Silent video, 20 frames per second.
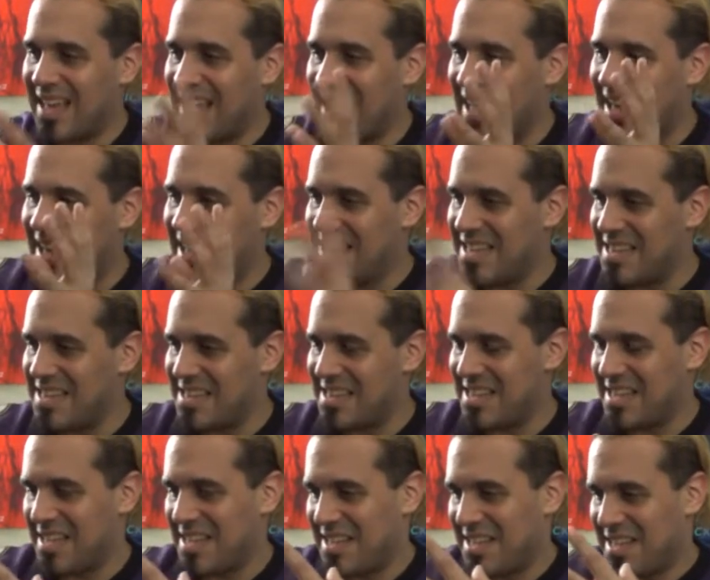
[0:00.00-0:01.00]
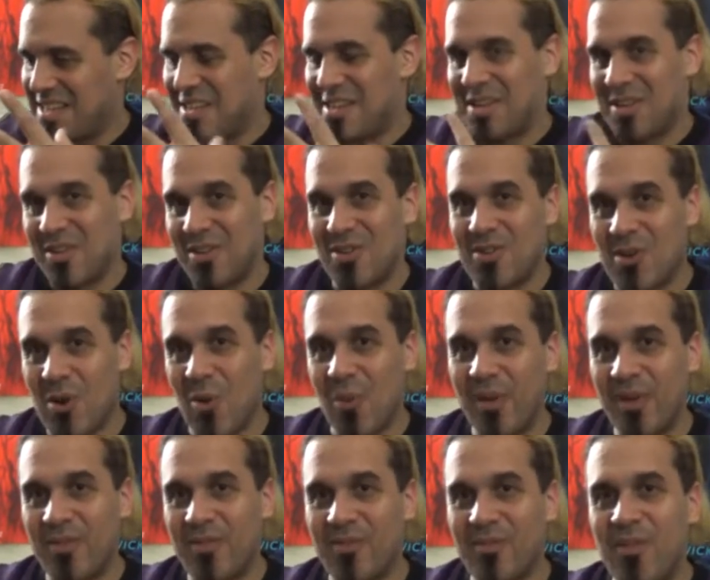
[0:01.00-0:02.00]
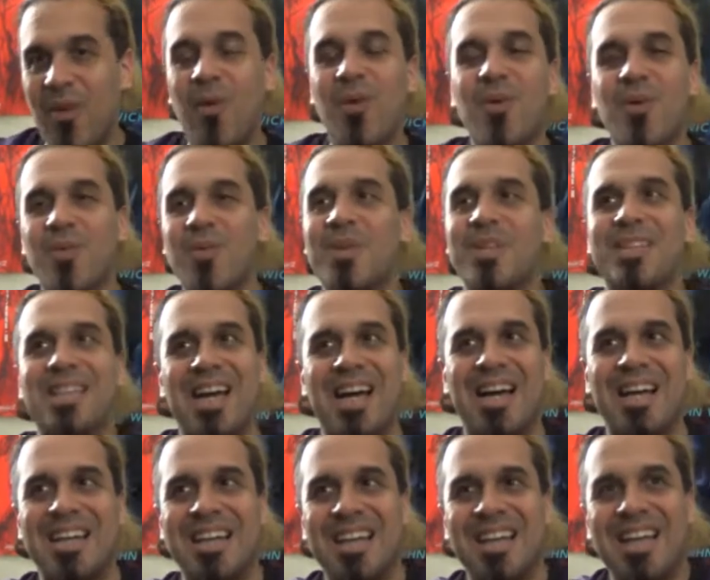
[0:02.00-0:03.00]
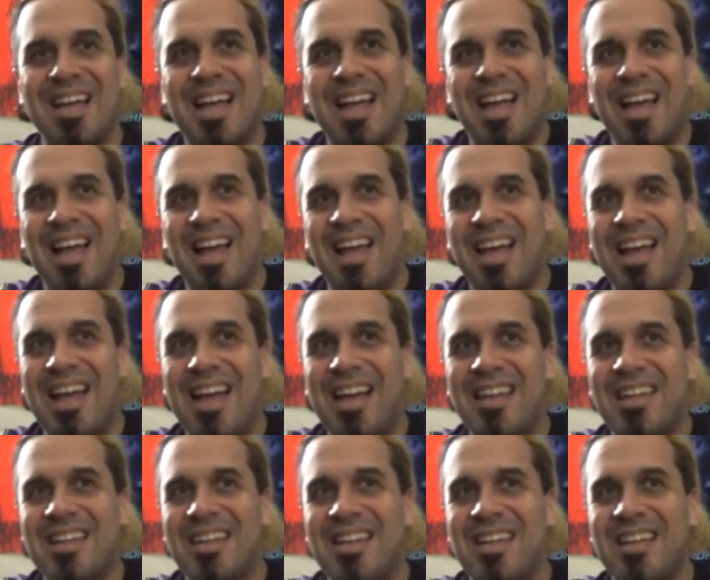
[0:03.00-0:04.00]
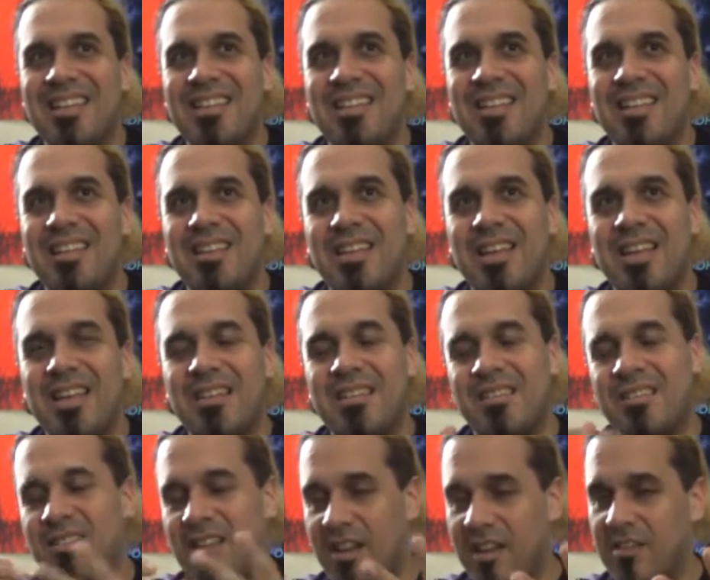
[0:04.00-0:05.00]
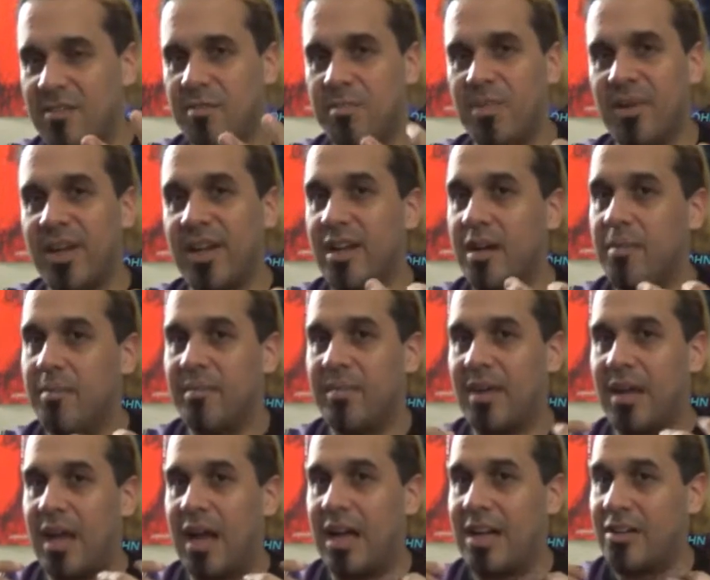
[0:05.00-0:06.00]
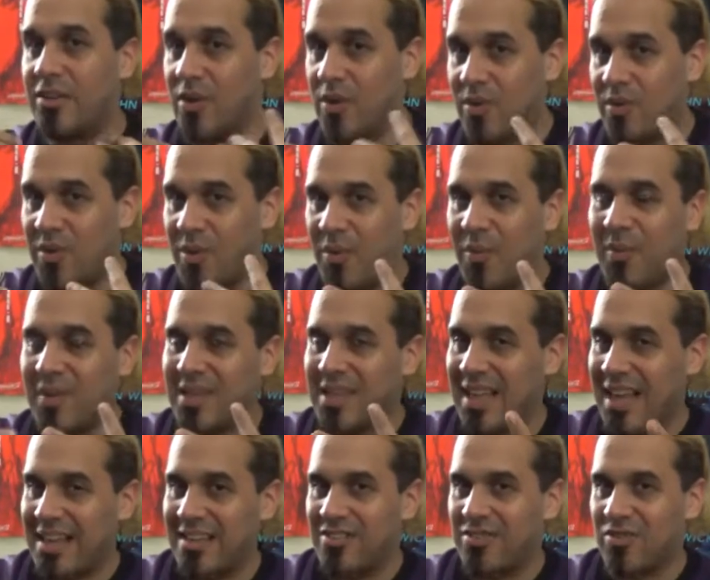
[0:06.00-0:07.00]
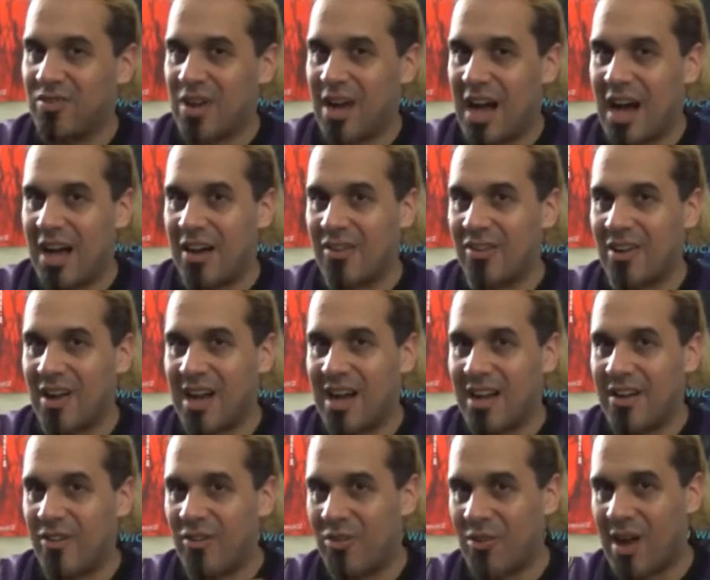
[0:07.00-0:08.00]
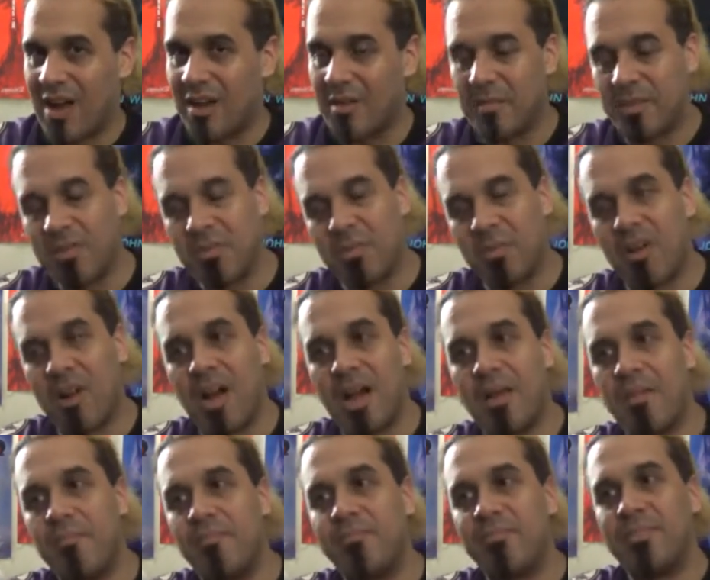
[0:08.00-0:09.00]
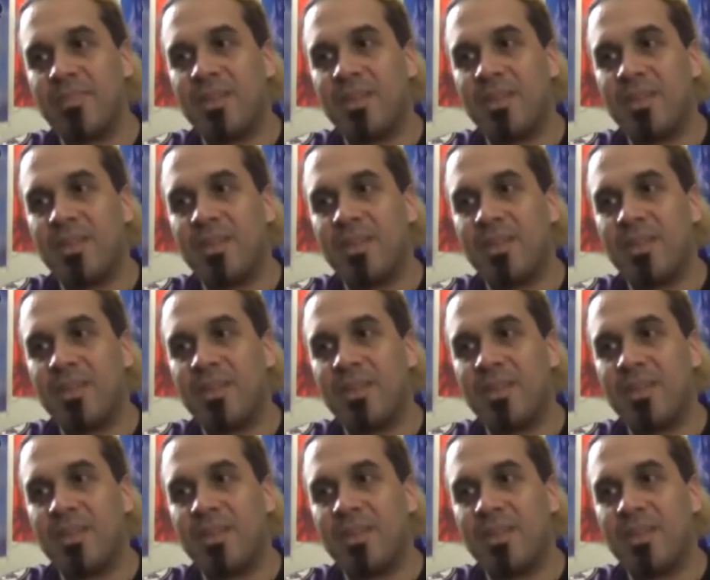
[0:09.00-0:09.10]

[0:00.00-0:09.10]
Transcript: and going forward with that. And it does bring up, I know no one likes Hot Rod or Rodimus Prime,